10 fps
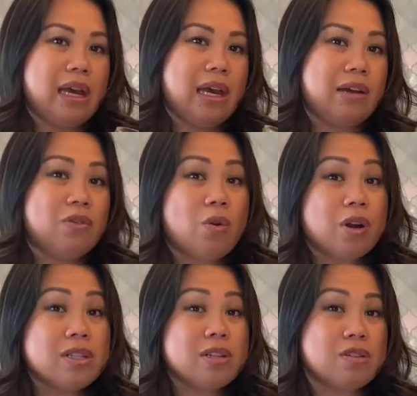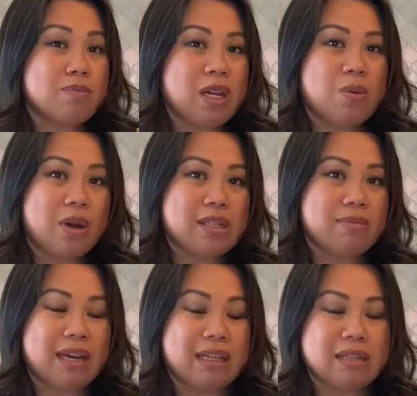And of course, there's many ways of
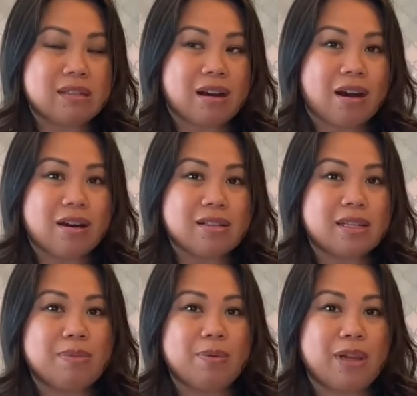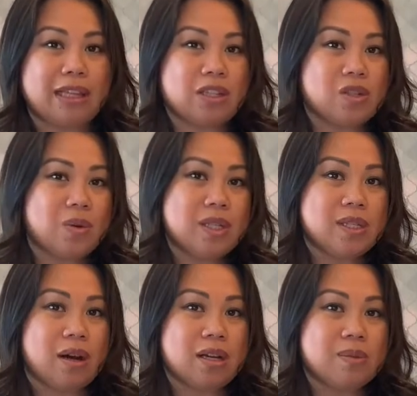making the sauce. Some people like the soy
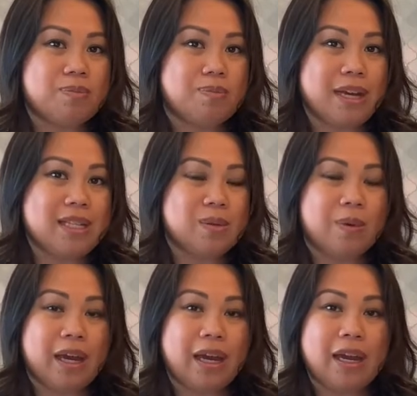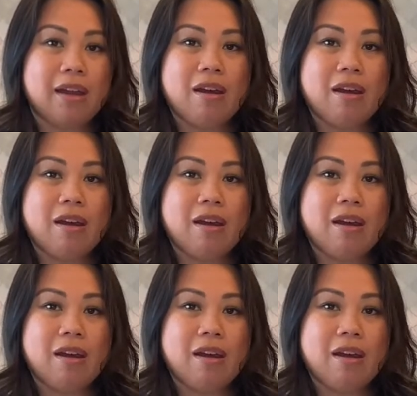sauce base way,